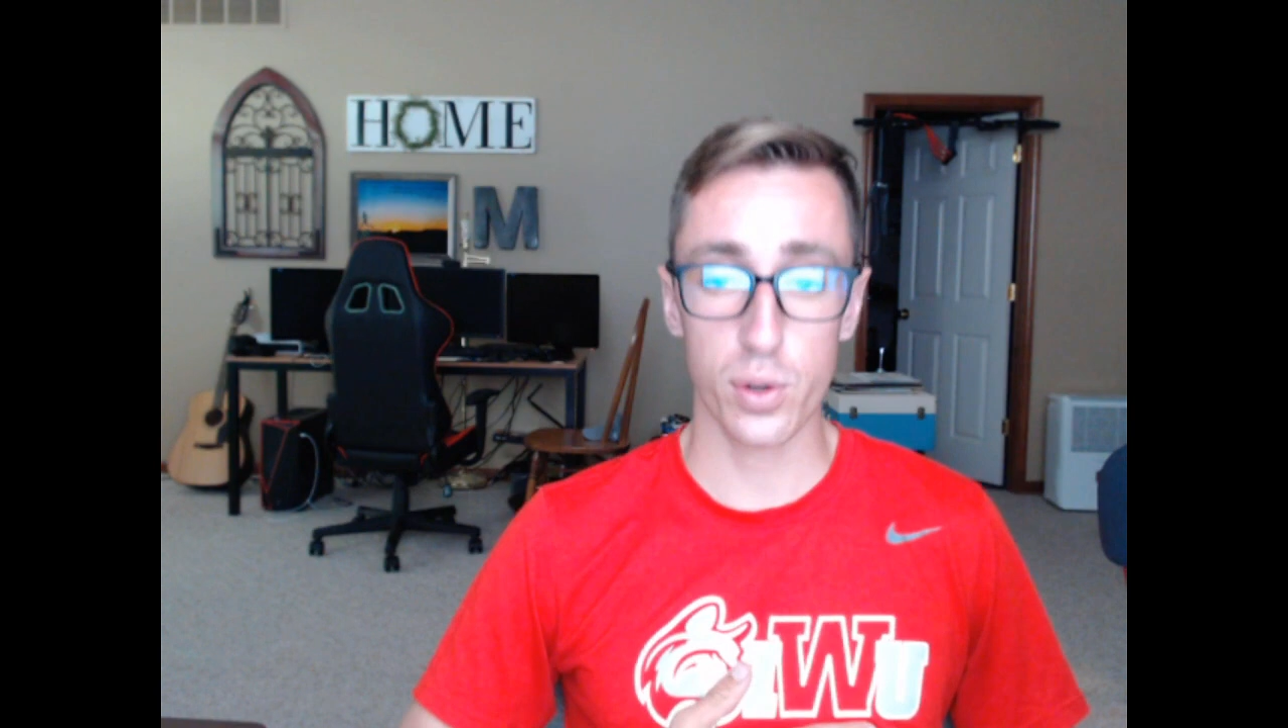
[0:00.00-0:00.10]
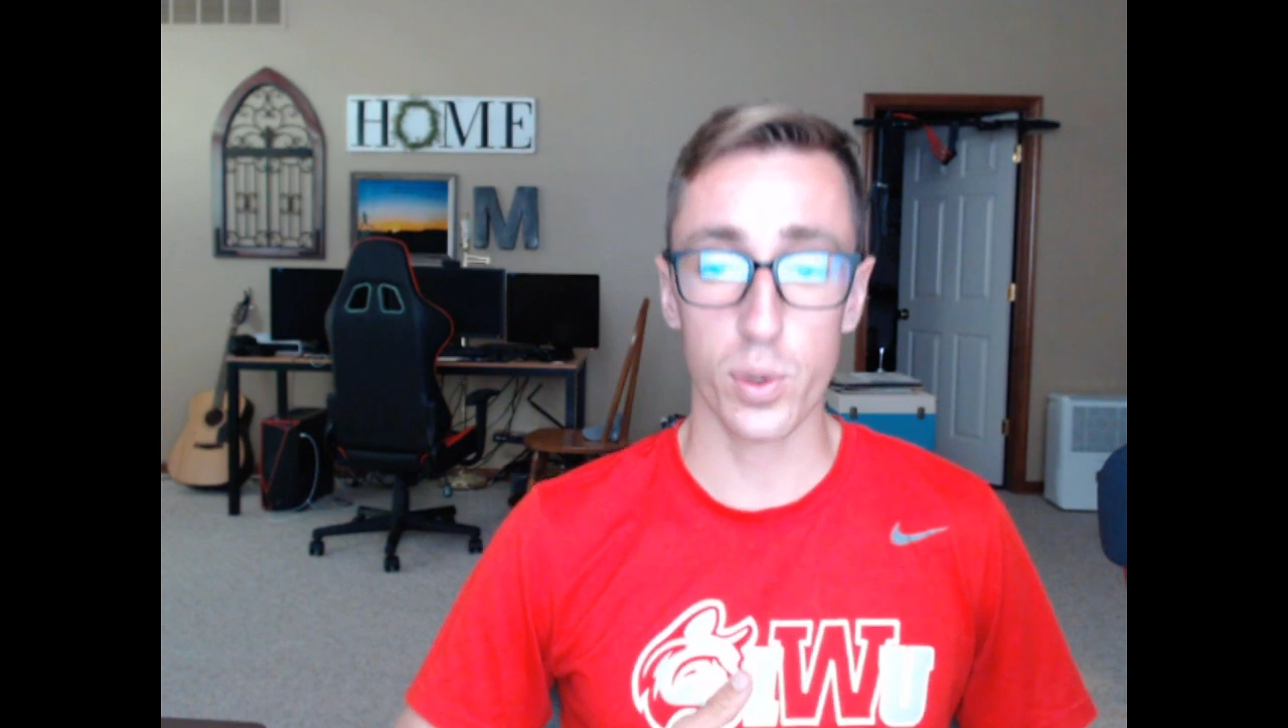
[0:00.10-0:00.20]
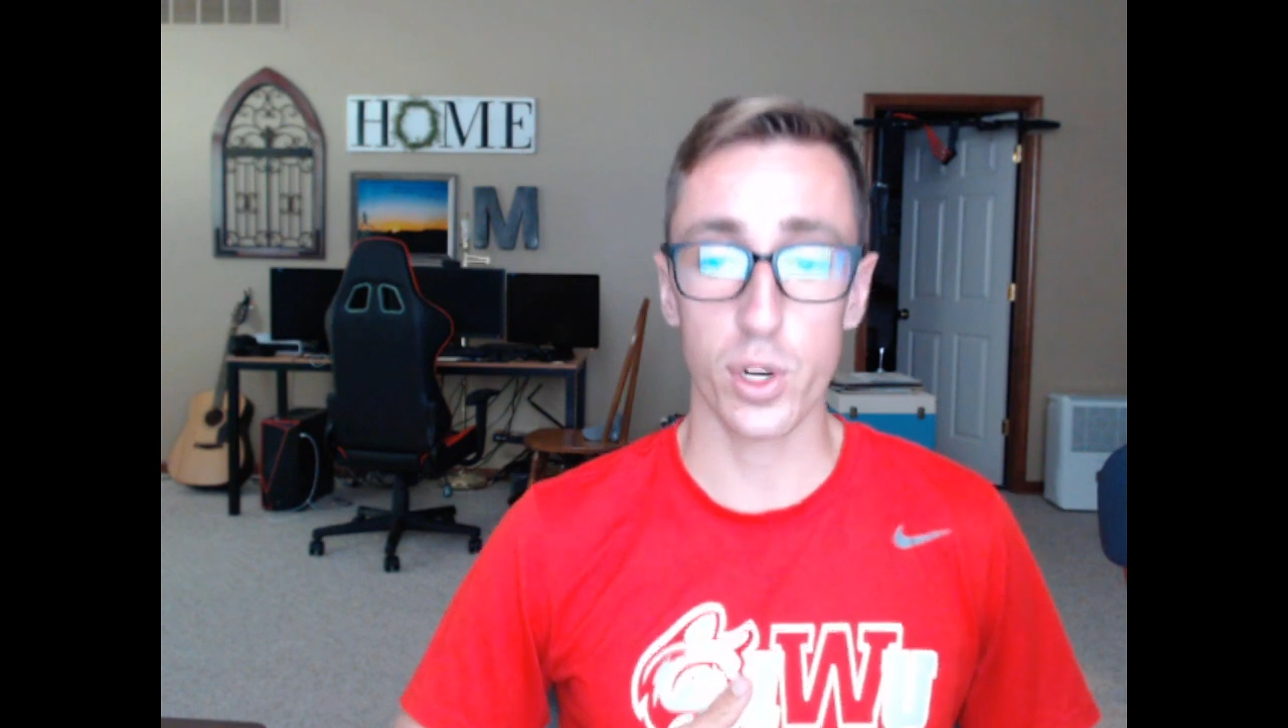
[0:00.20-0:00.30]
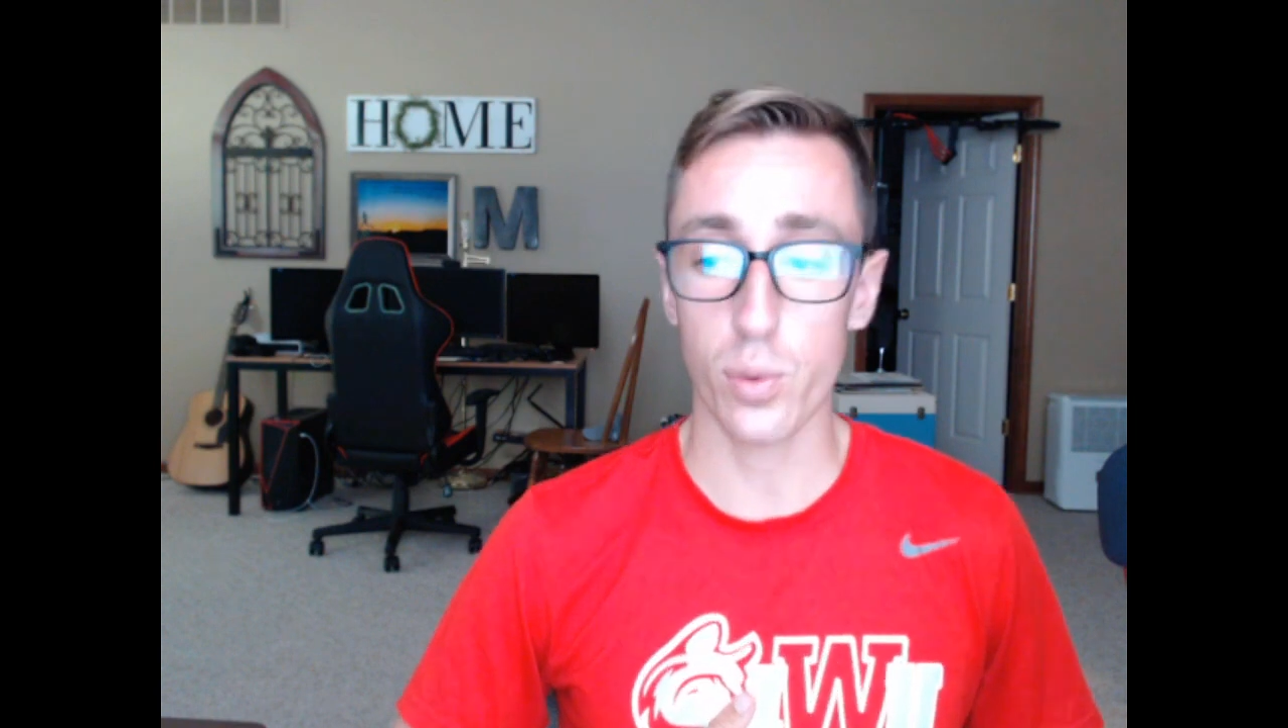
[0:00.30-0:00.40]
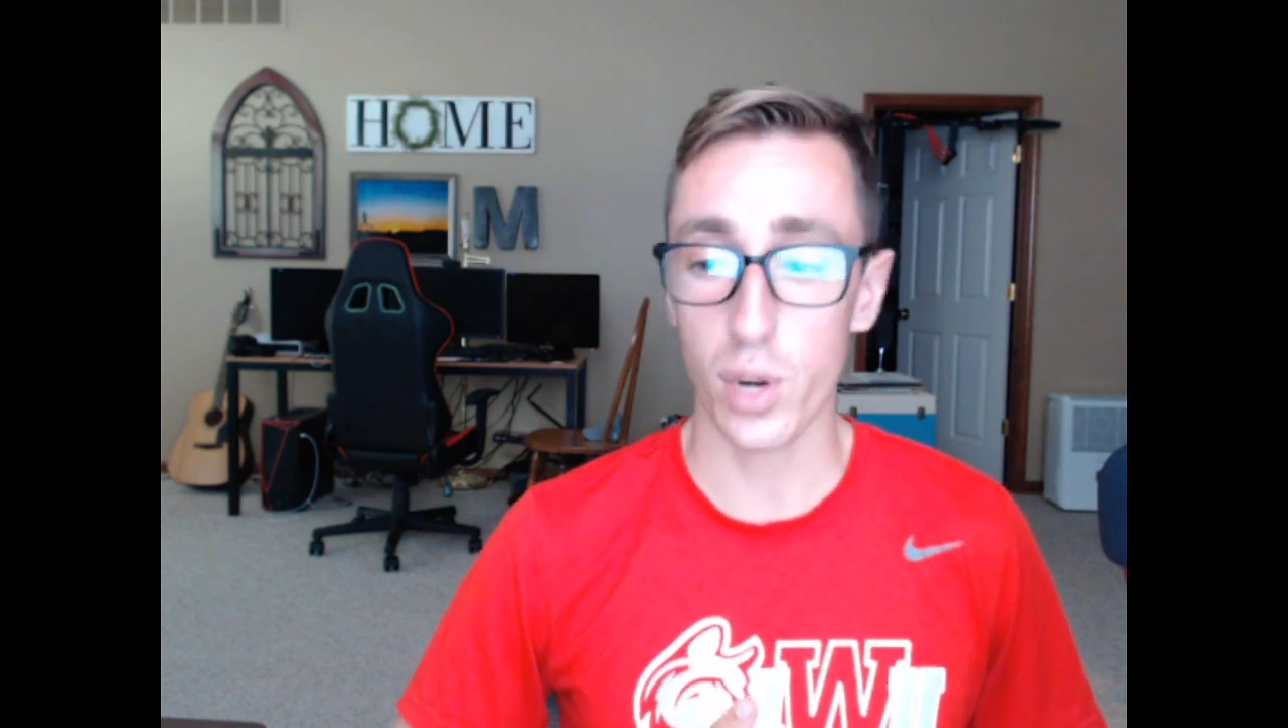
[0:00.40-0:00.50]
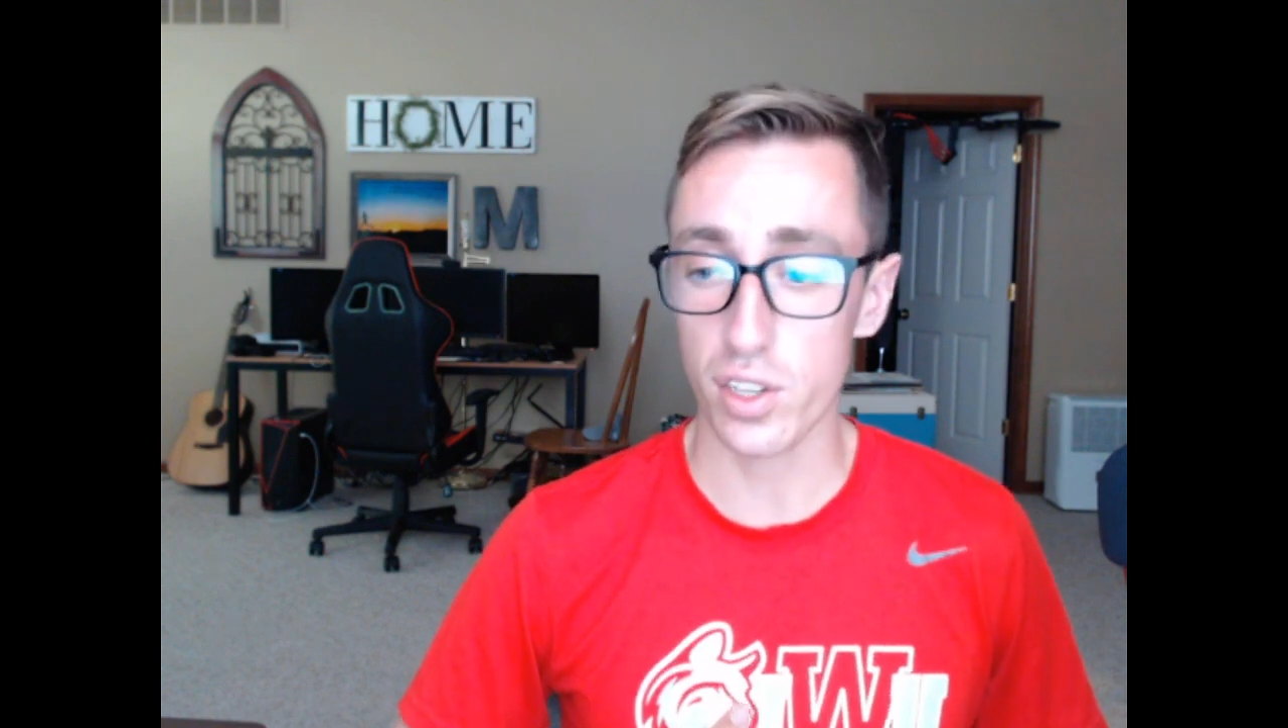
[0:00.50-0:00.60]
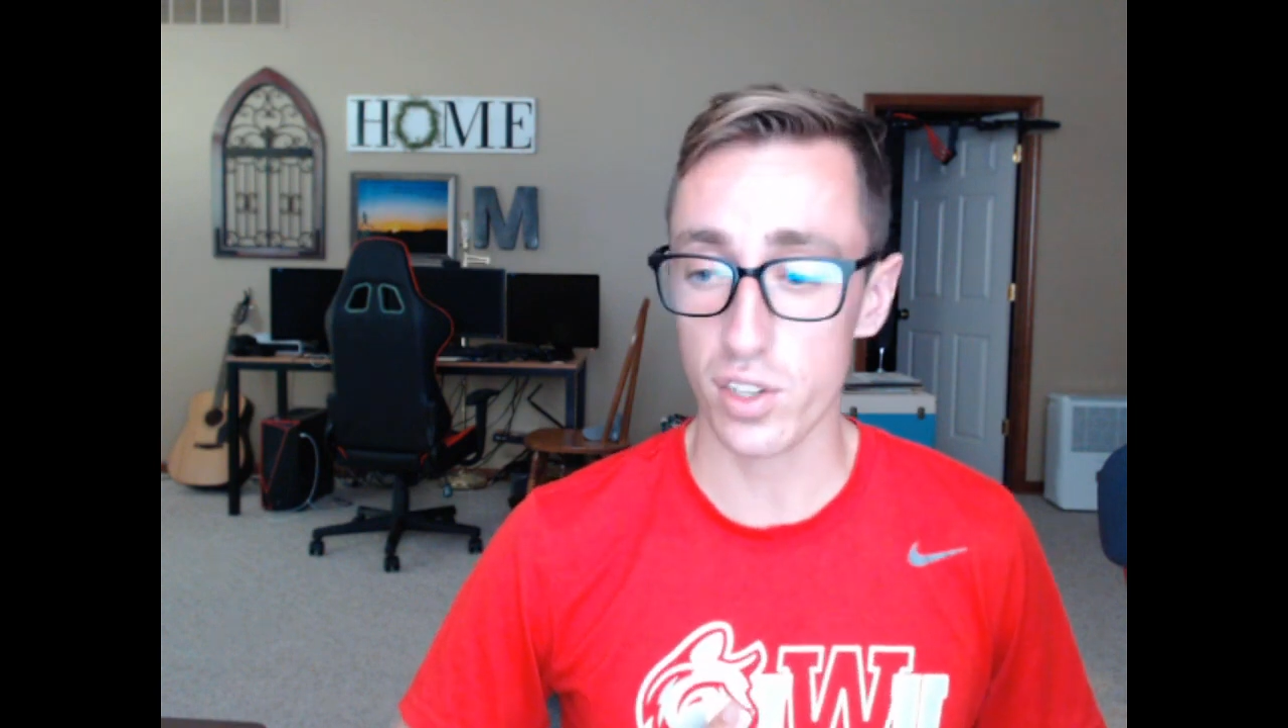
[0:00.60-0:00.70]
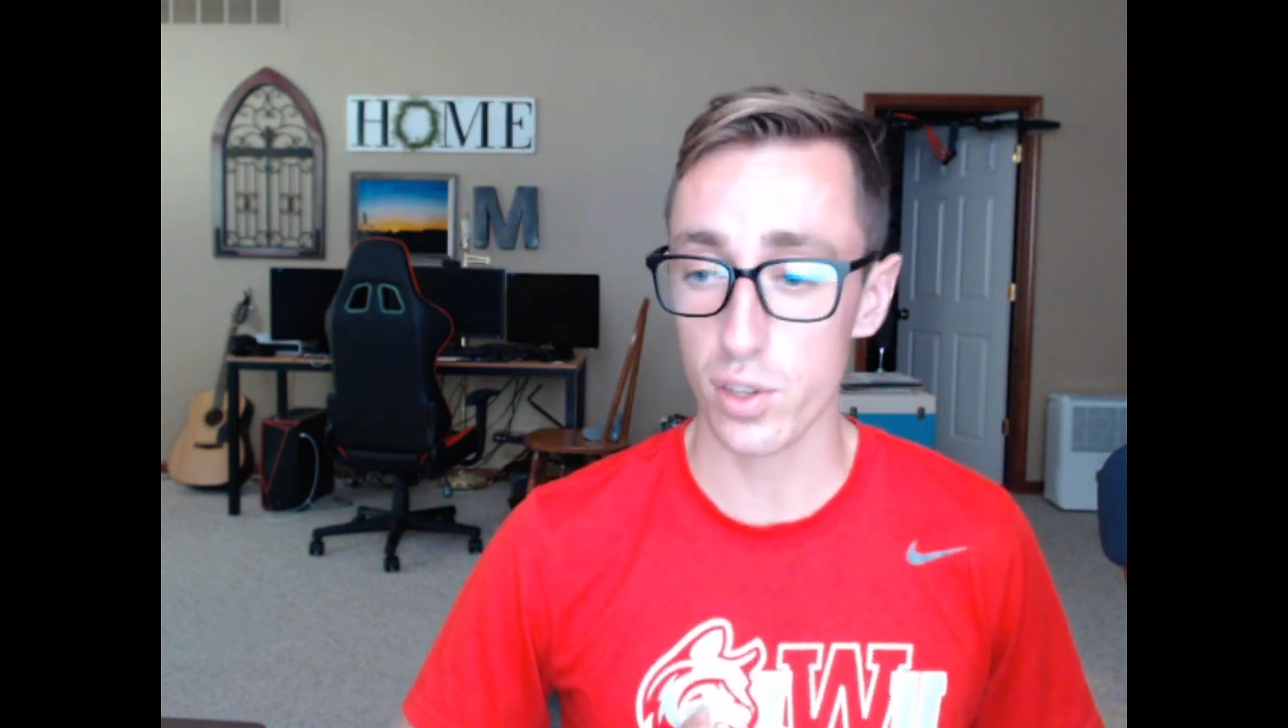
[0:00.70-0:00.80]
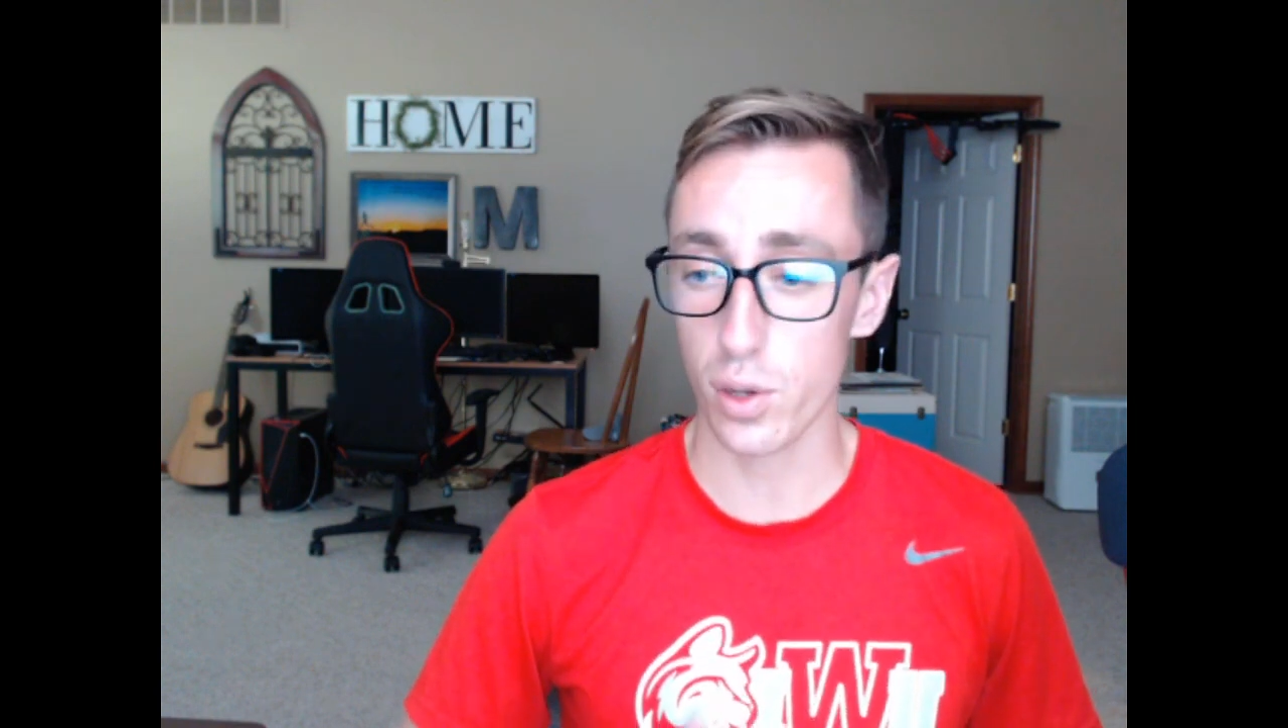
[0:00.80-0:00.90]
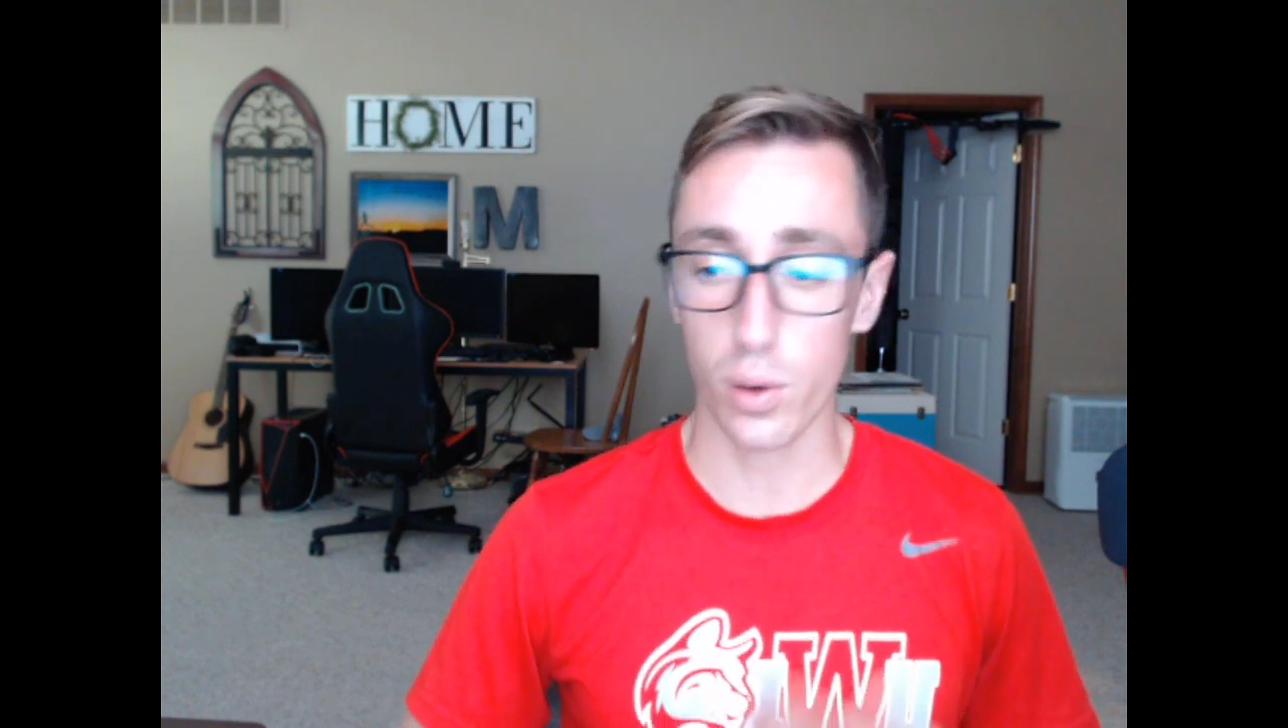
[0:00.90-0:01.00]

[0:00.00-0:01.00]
you're running slow